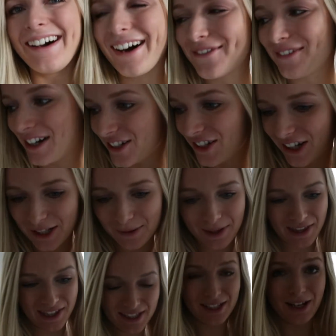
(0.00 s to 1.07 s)
I'm wearing tights with
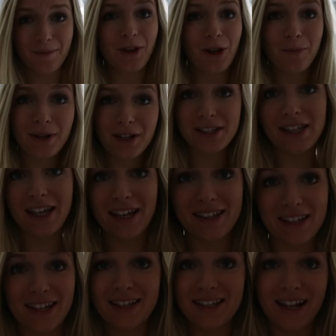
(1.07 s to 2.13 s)
it this time though because
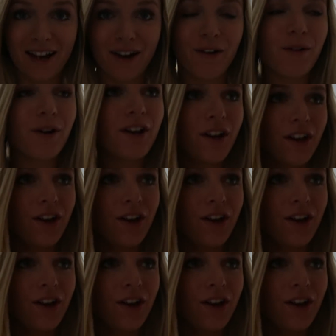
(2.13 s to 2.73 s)
it is now